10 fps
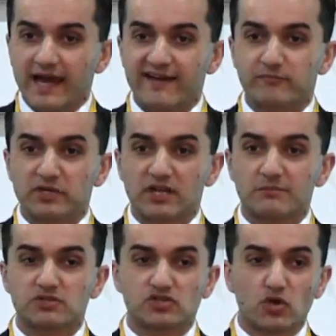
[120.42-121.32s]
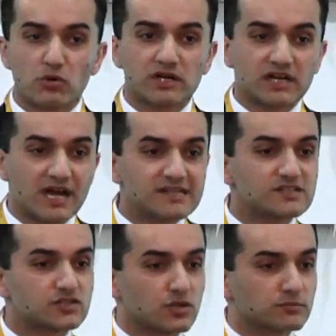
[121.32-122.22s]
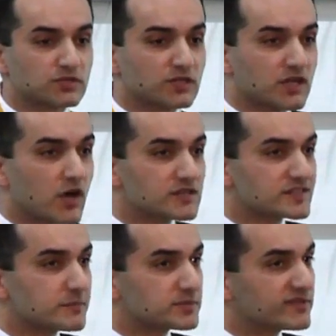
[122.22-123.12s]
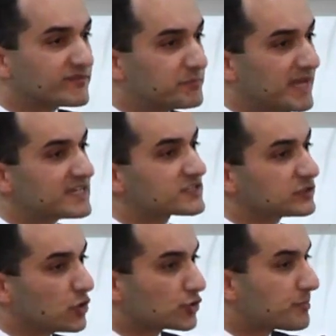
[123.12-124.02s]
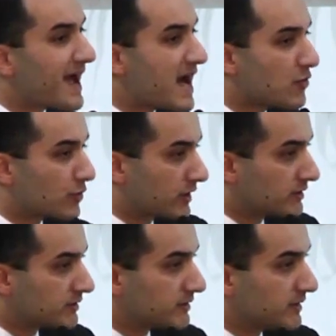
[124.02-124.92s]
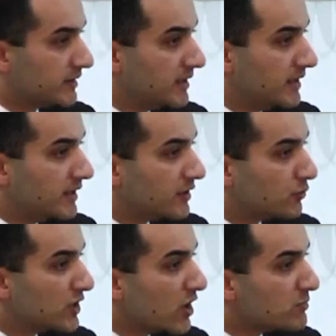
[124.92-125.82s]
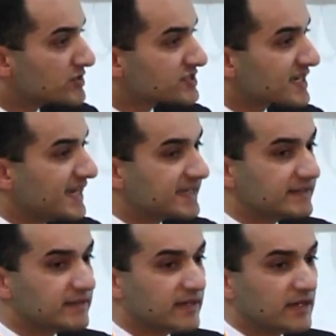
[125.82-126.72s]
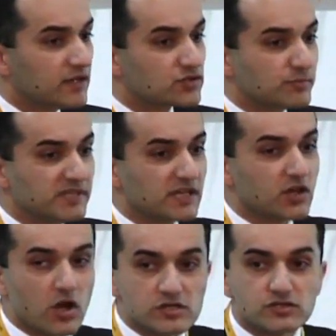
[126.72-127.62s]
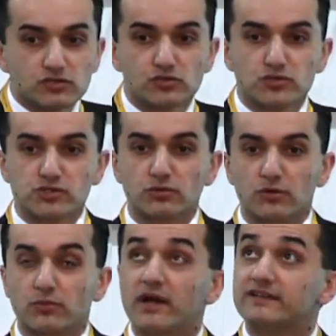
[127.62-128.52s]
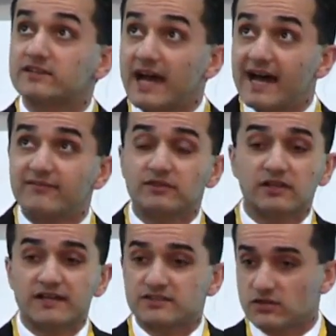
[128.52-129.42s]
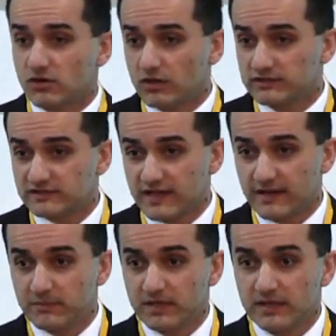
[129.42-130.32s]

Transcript: have become so accustomed to the concept of base load power, we almost take it to be a constitutional right to have the lights on all the time,